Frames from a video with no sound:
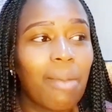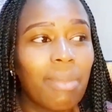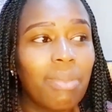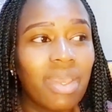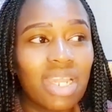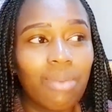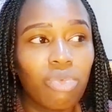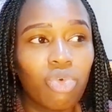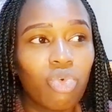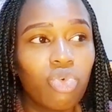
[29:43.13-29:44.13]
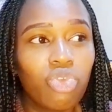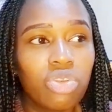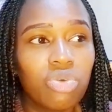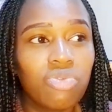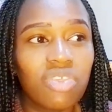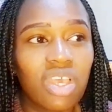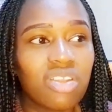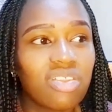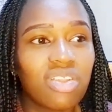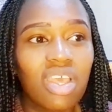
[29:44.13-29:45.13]
maybe it'll be good news
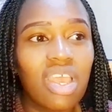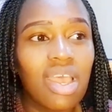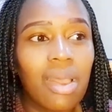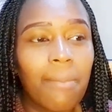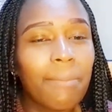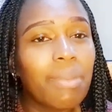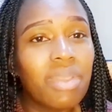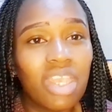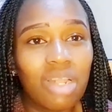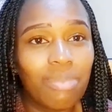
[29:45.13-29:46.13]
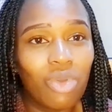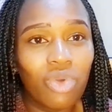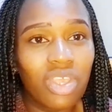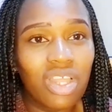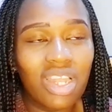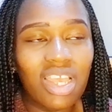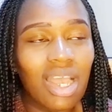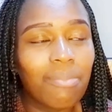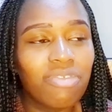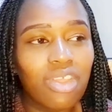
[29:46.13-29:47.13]
and maybe he'll be okay. Like,
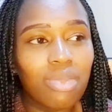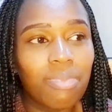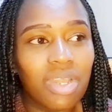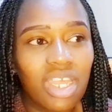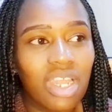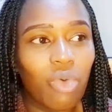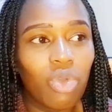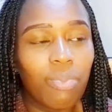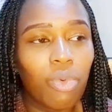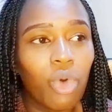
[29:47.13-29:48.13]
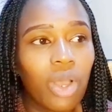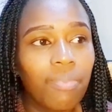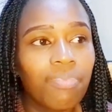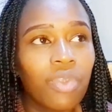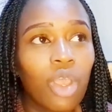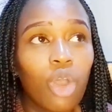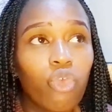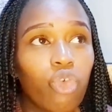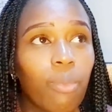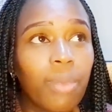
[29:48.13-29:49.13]
I'm just praying akuwe poa.
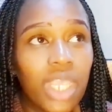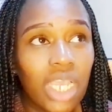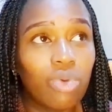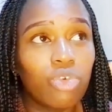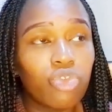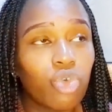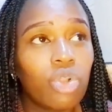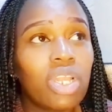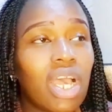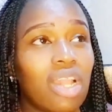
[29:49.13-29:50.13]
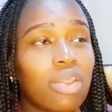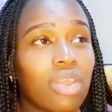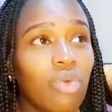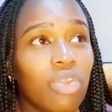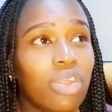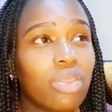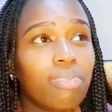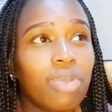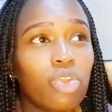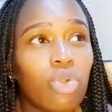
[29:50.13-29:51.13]
For me, I was told I'll stay with these
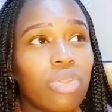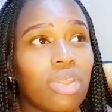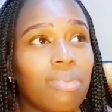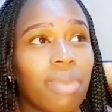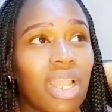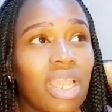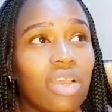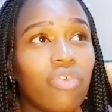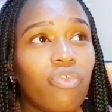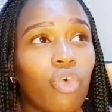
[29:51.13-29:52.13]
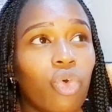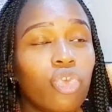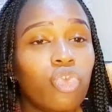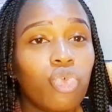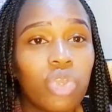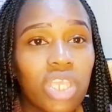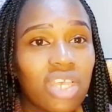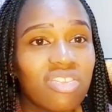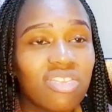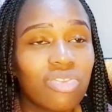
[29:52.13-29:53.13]
metals in my leg for 2
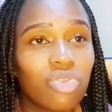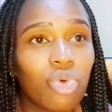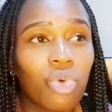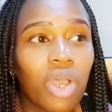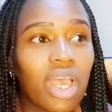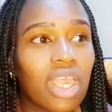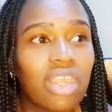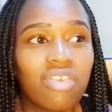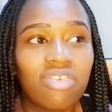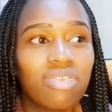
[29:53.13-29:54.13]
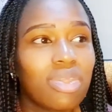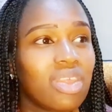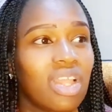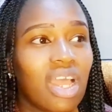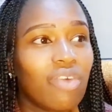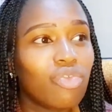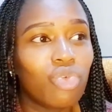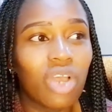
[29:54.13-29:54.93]
years, so I still have to